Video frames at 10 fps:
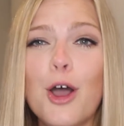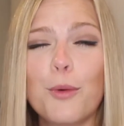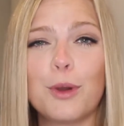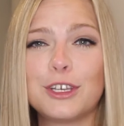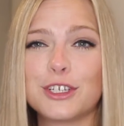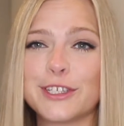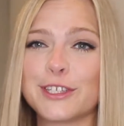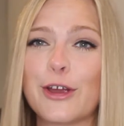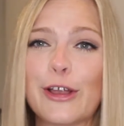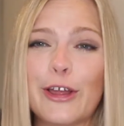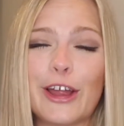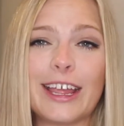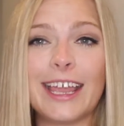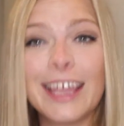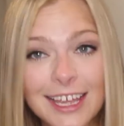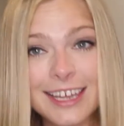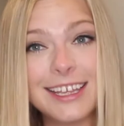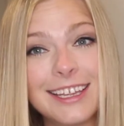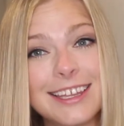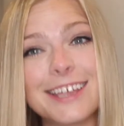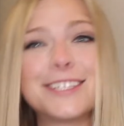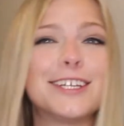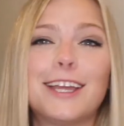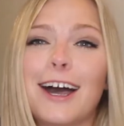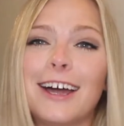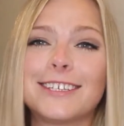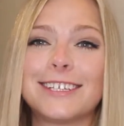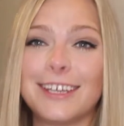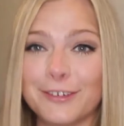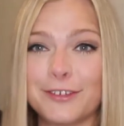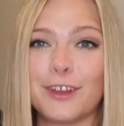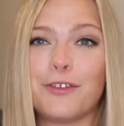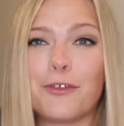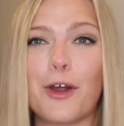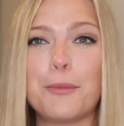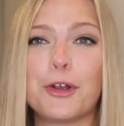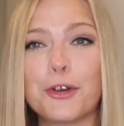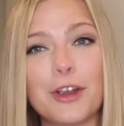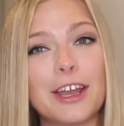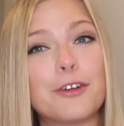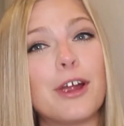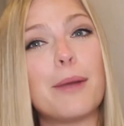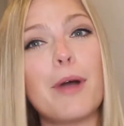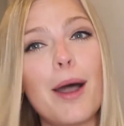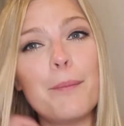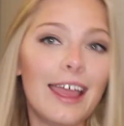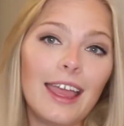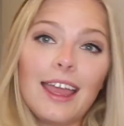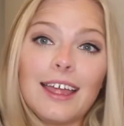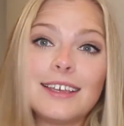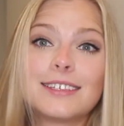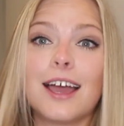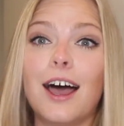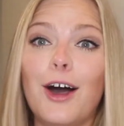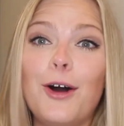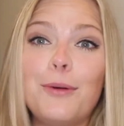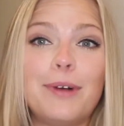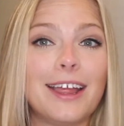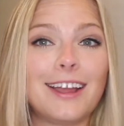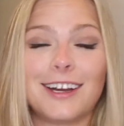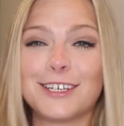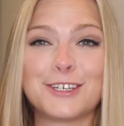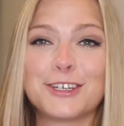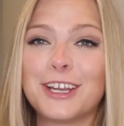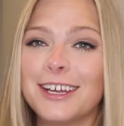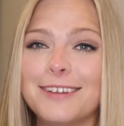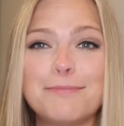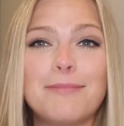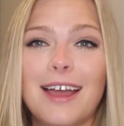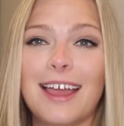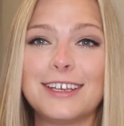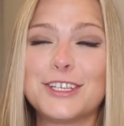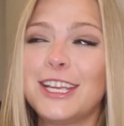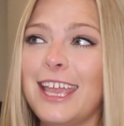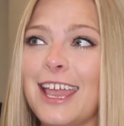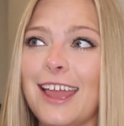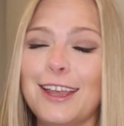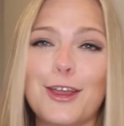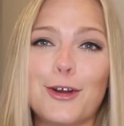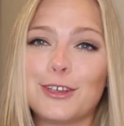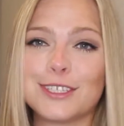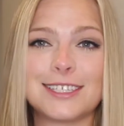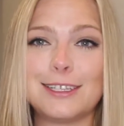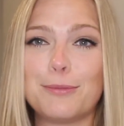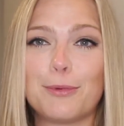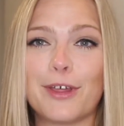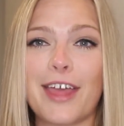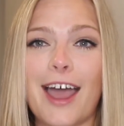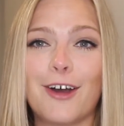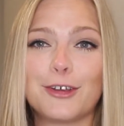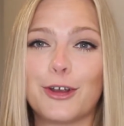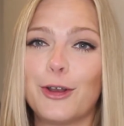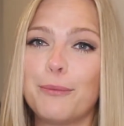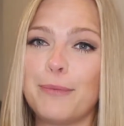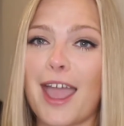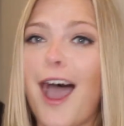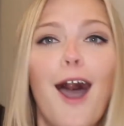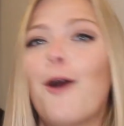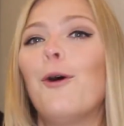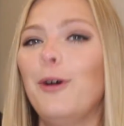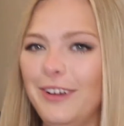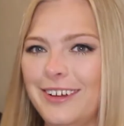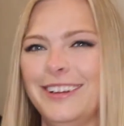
which is her kitty that she got gifted from her great grandma. And oh my gosh, she can't go to sleep without her meow.